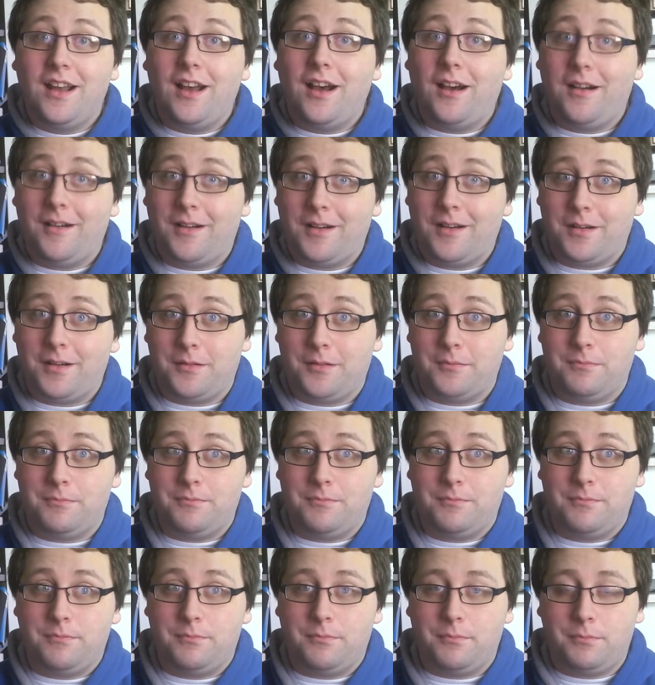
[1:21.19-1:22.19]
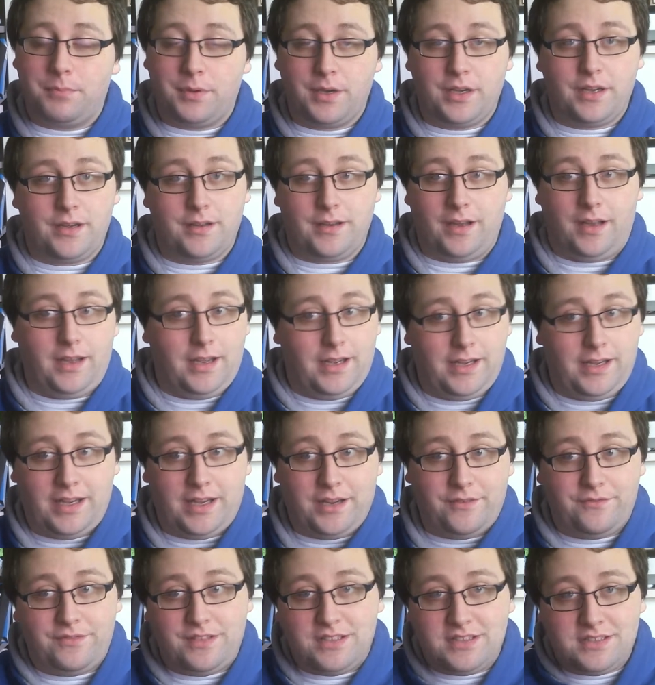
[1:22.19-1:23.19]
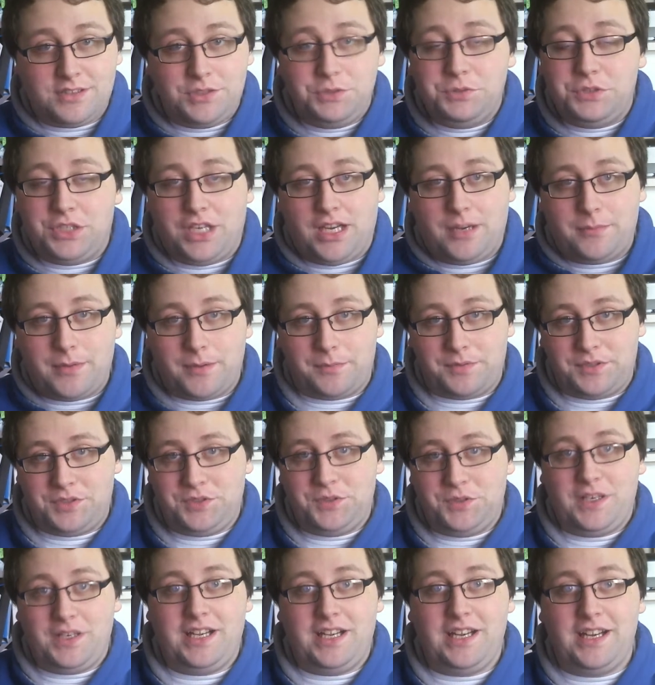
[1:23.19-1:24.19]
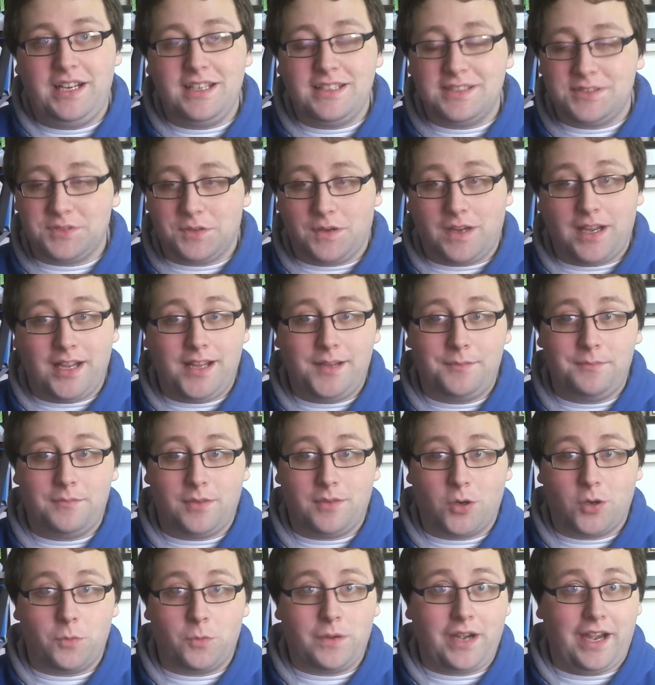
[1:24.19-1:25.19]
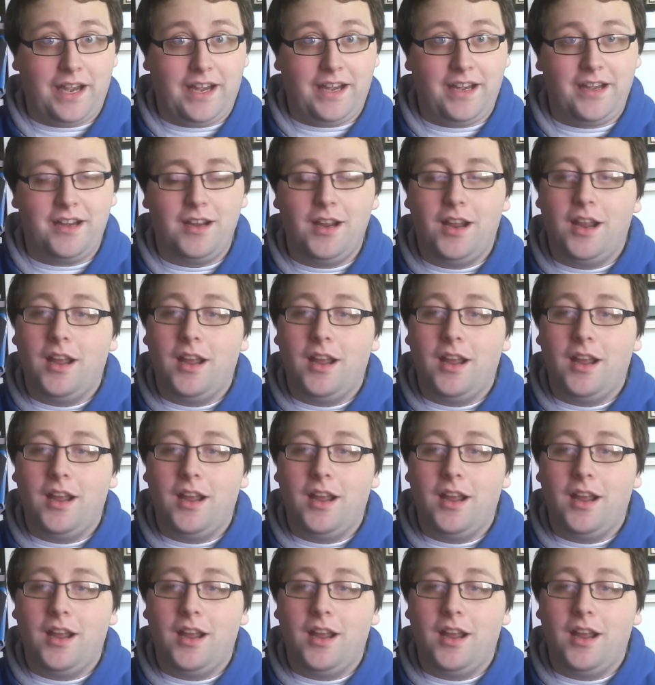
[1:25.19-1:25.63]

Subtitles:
But I have this new job opportunity, so I am okay.